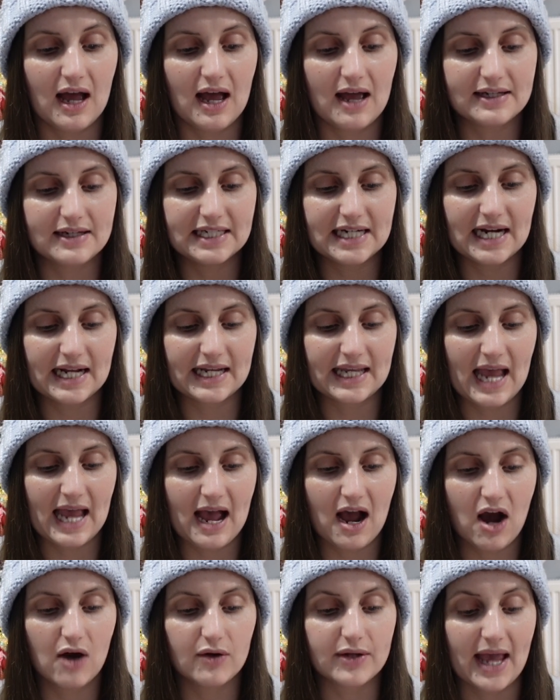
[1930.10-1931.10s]
Did I
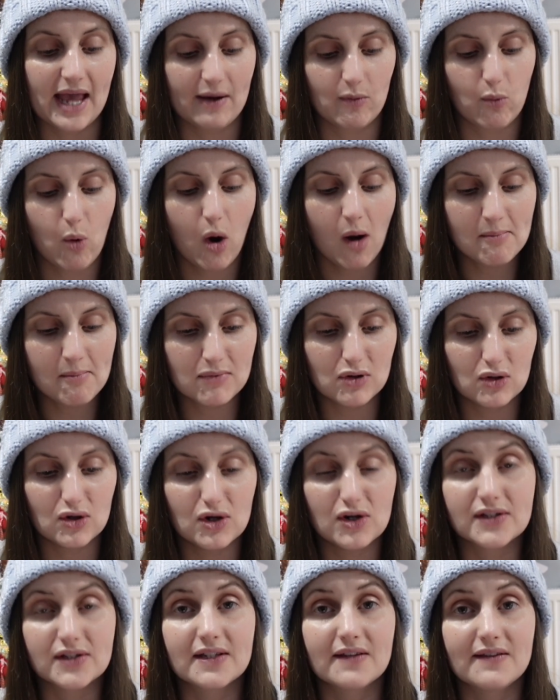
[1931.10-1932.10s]
get, oh yeah, one
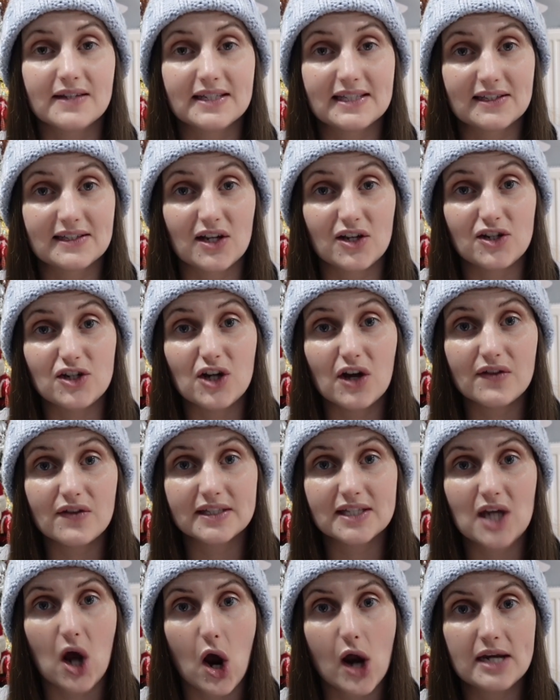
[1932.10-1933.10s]
more. So this is
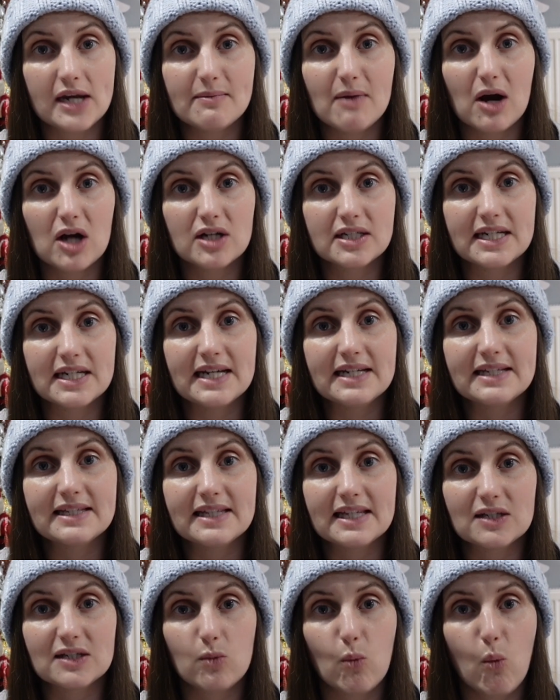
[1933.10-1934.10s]
another Tiny
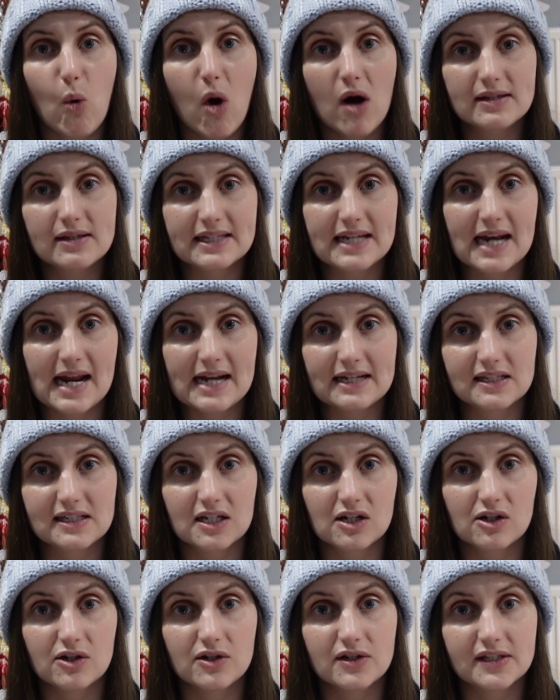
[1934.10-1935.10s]
Modernist. This was an
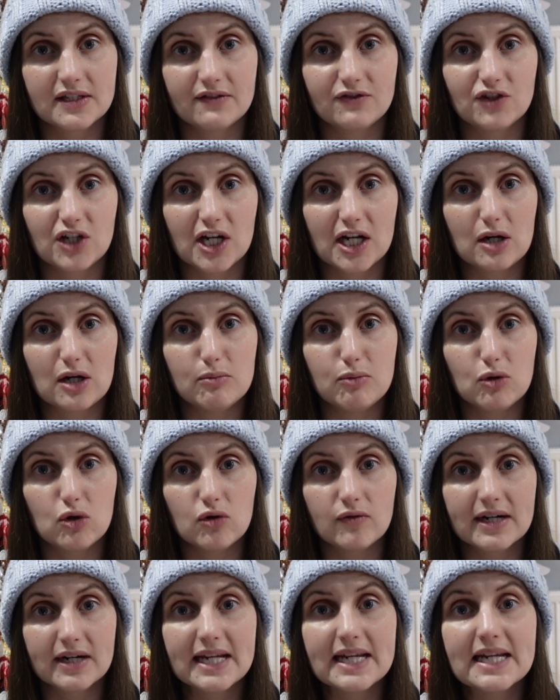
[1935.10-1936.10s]
exclusive Jingle
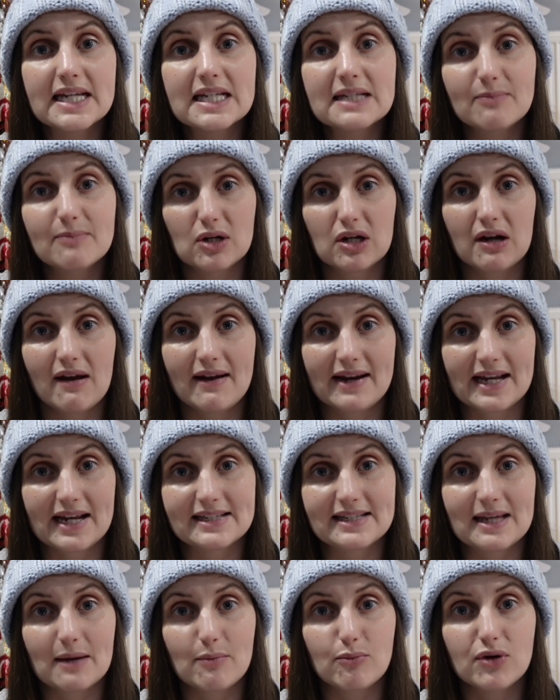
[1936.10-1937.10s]
Ball release, but like I
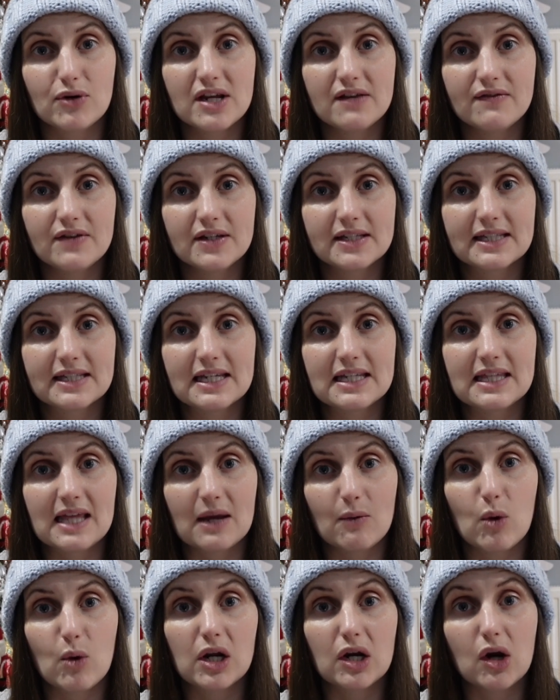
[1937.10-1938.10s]
said previously,
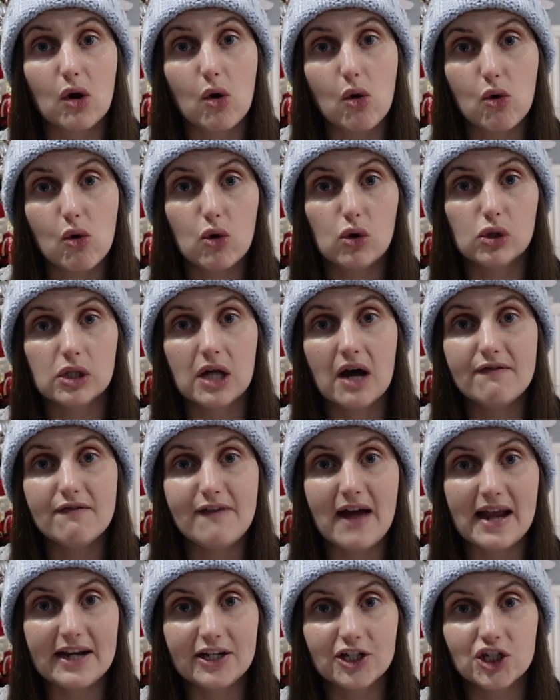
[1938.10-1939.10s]
they will all
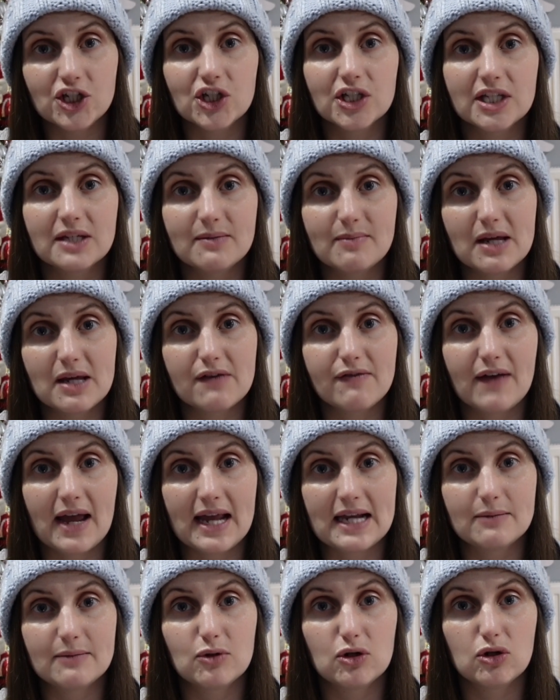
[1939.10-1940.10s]
eventually be
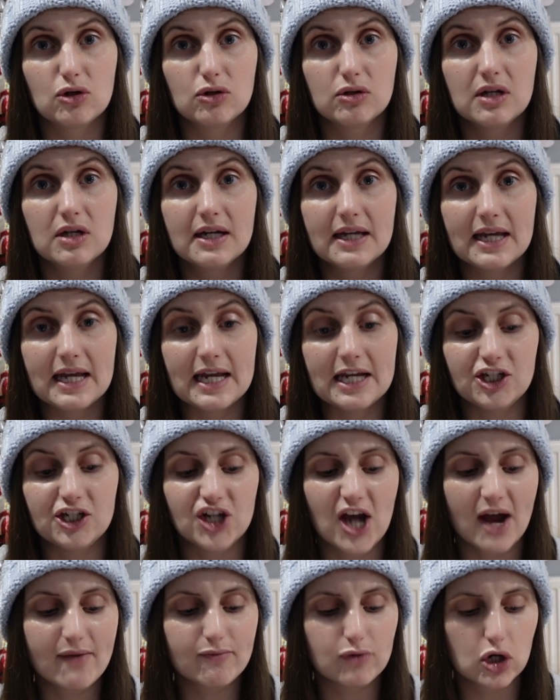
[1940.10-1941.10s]
available in
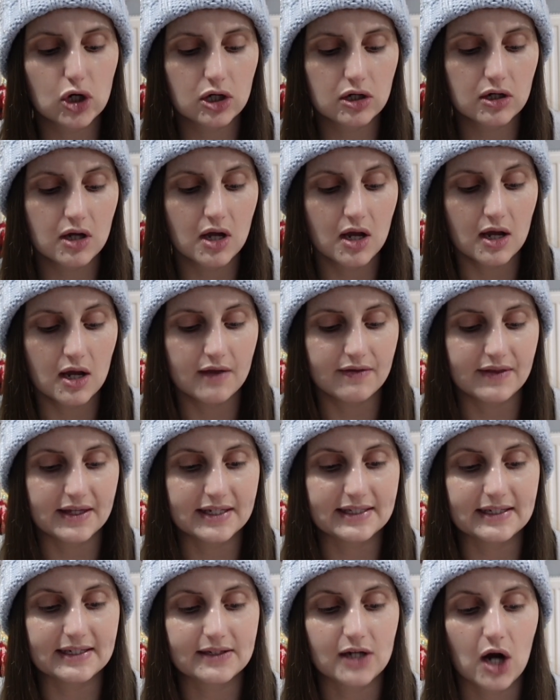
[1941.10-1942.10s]
general.
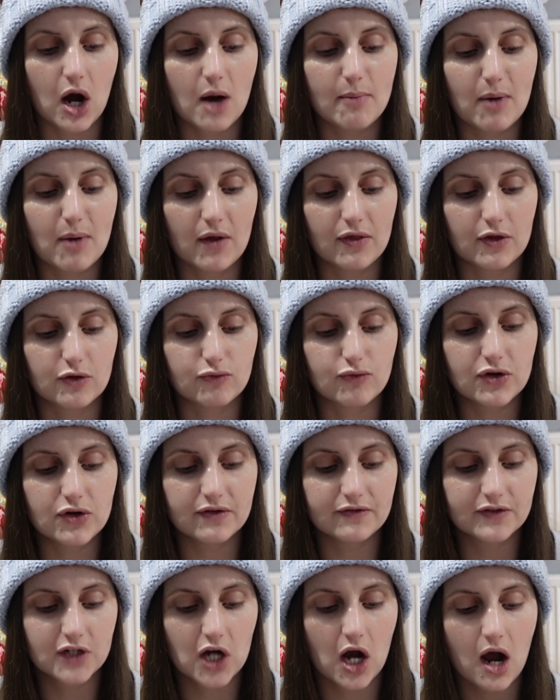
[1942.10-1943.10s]
This is up on the
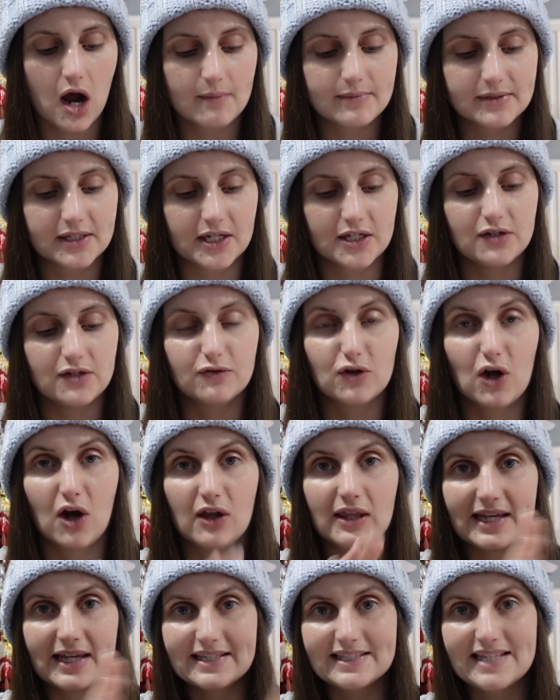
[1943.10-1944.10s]
rooftop, so you've
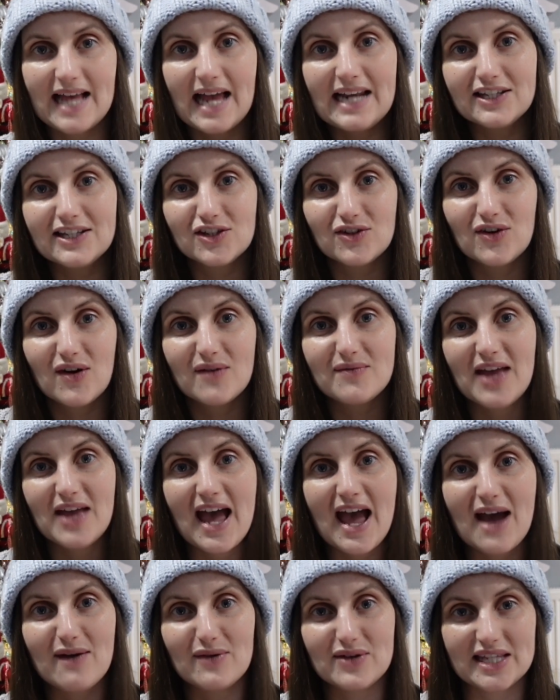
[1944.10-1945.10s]
got like Santa up
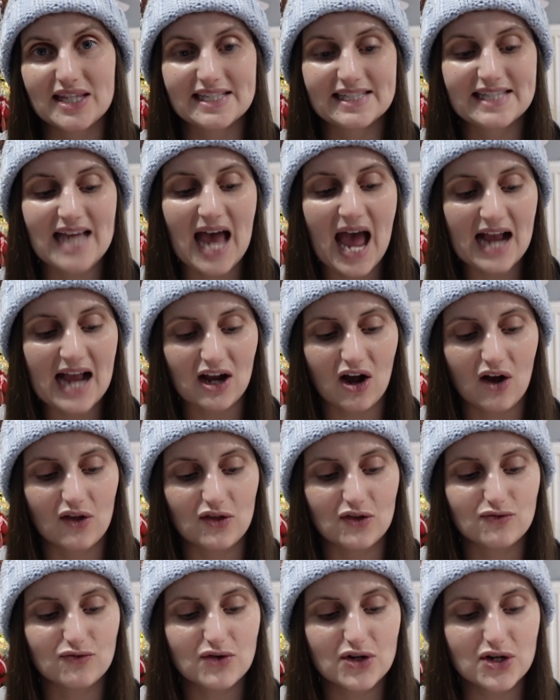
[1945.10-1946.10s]
there with his sack
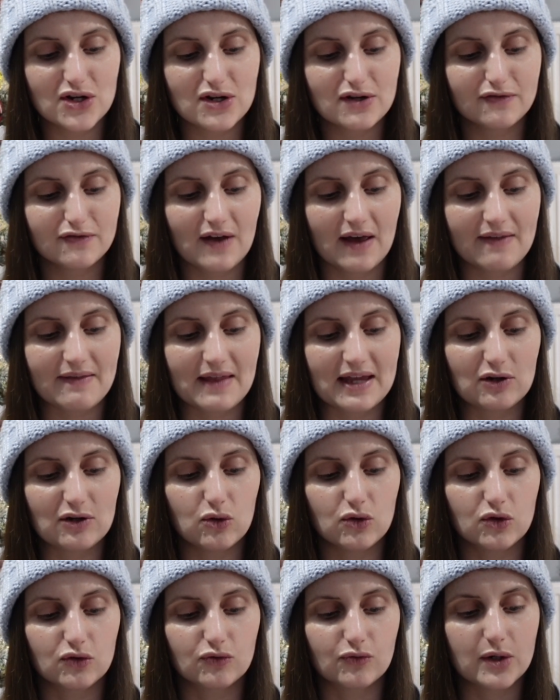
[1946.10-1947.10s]
on the roof, and then
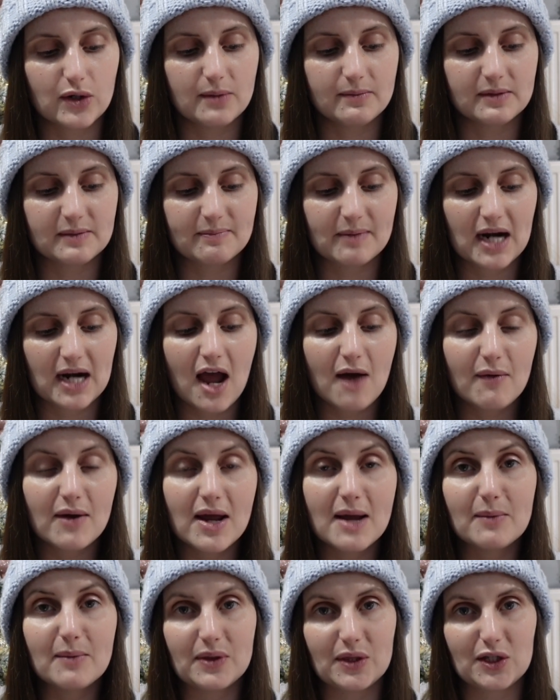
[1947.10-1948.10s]
all the rooms below
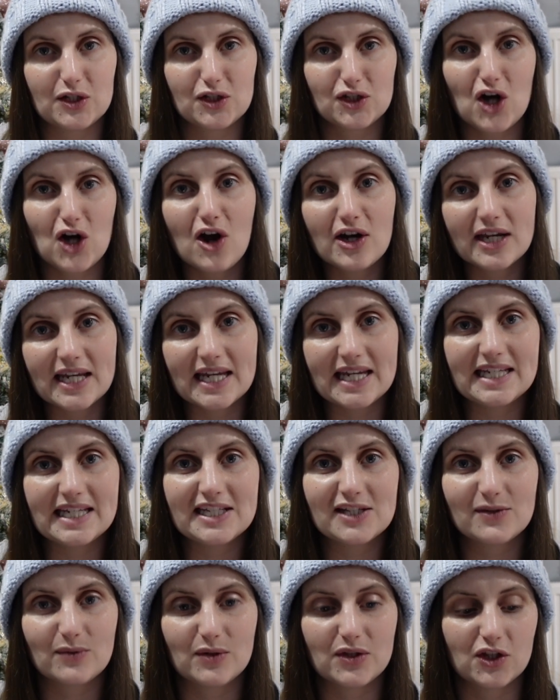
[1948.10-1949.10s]
him with the
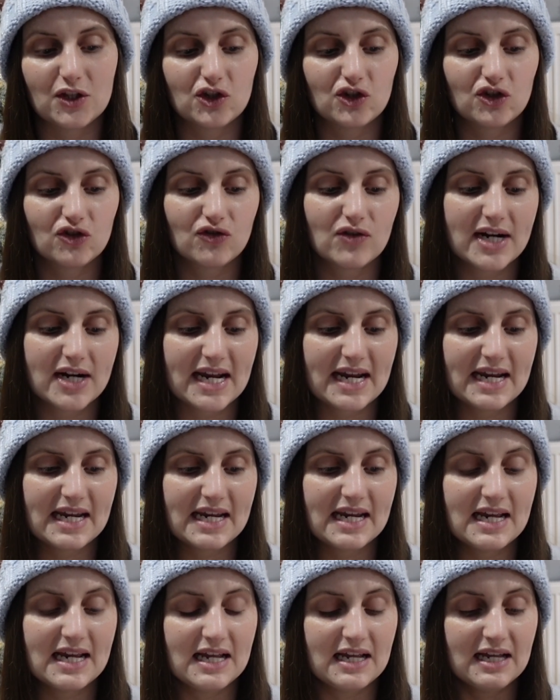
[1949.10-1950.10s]
stockings, with the
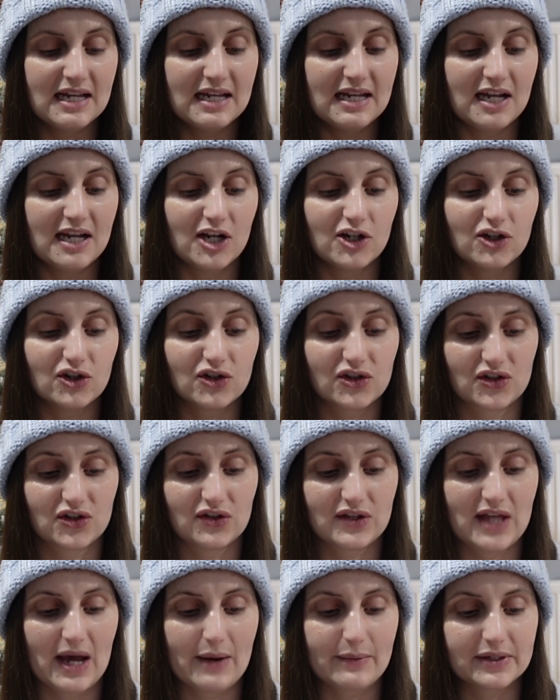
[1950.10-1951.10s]
tree. Just
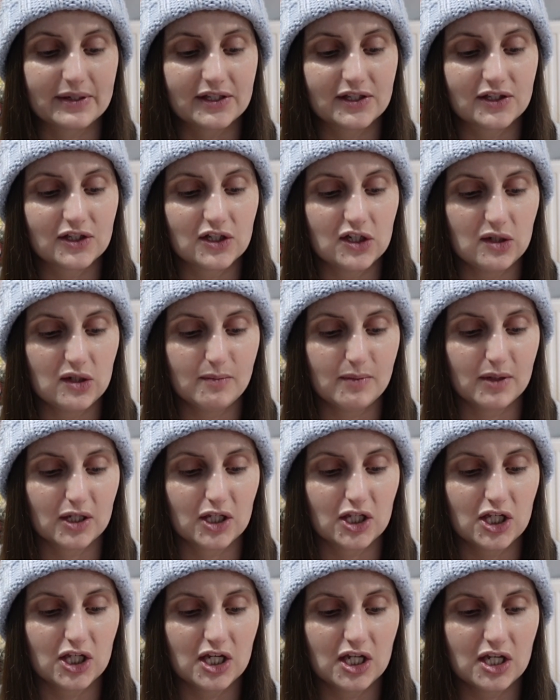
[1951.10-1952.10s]
thought that was super
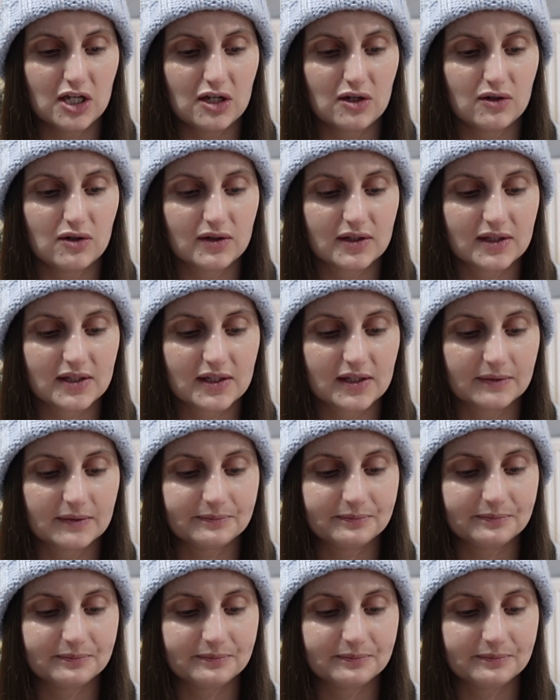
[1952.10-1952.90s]
cute.